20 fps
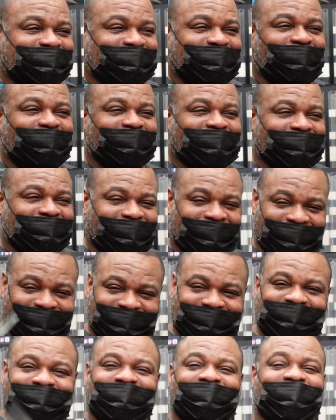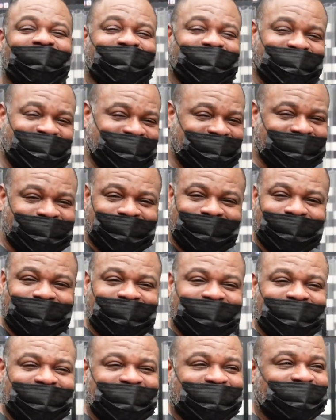Talk a lot of stuff. Vibe
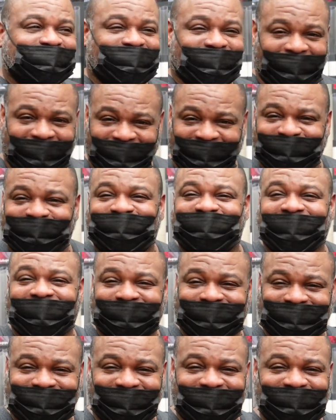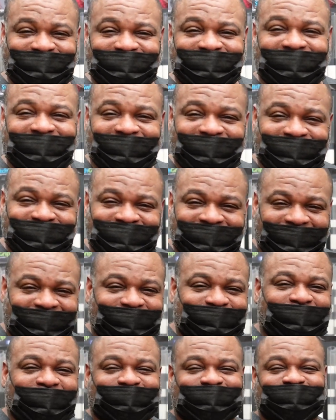checks. Vibe checks. There you go. Sounds
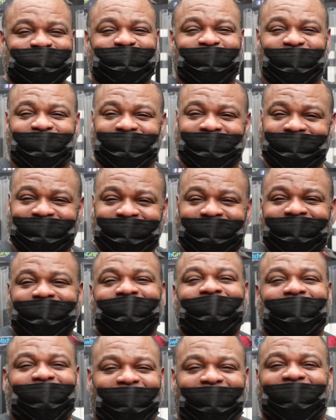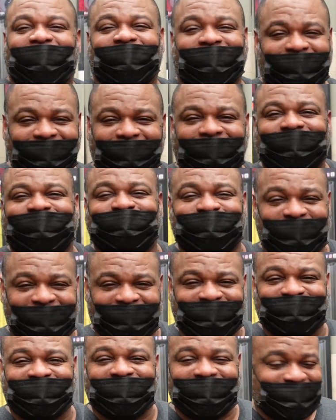very genuine. Very All genuine. the lunch,
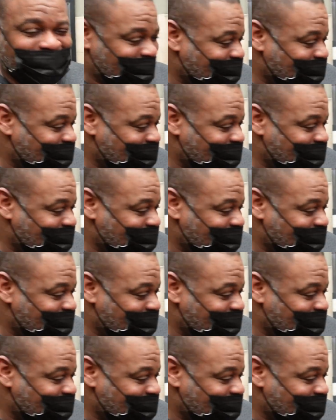baby.